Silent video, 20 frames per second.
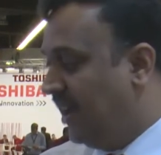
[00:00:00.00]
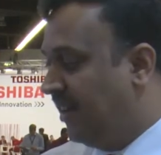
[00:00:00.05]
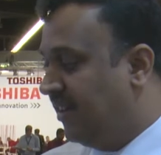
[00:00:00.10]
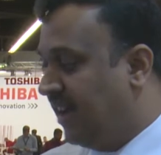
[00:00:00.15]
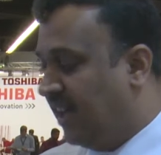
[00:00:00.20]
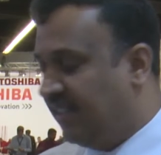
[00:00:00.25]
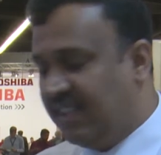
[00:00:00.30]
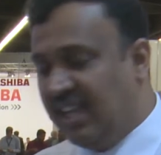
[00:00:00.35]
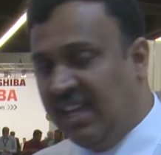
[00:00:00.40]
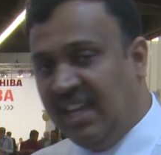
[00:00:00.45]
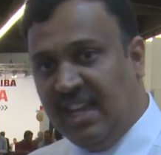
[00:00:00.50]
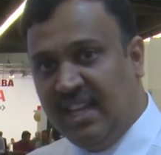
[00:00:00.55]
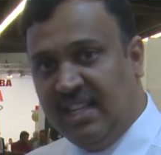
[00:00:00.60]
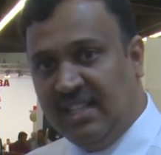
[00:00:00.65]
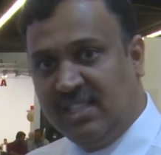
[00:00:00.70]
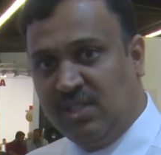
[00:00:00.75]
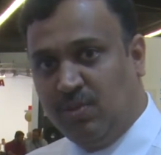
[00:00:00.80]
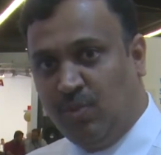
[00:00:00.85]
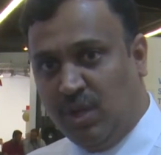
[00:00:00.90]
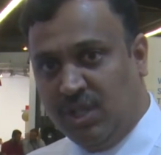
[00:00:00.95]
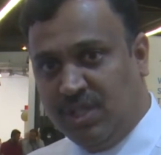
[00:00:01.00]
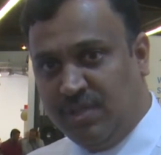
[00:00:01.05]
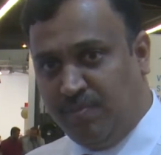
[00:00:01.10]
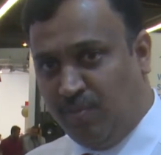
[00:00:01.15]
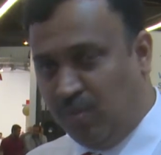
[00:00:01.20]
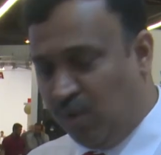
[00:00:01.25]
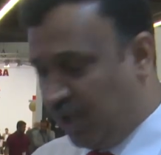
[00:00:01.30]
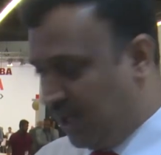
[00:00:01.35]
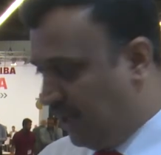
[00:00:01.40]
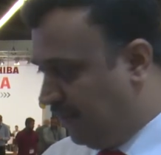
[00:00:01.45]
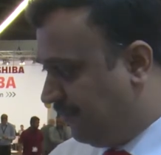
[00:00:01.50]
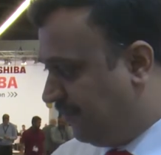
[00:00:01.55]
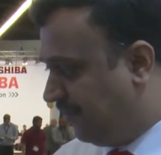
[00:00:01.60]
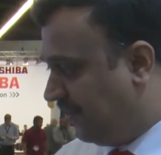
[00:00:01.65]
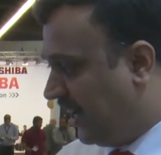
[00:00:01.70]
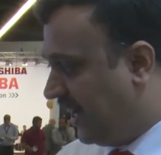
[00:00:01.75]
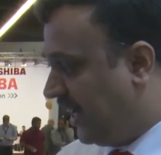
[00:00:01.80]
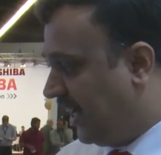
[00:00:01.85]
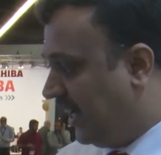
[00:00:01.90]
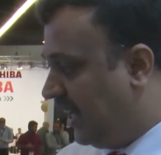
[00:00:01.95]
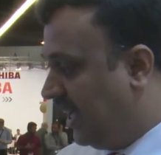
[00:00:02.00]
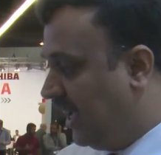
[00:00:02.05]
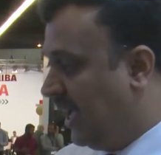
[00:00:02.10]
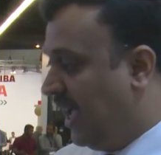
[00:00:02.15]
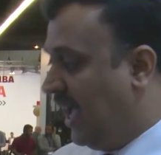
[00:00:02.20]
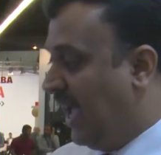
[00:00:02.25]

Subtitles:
nothing else was modified,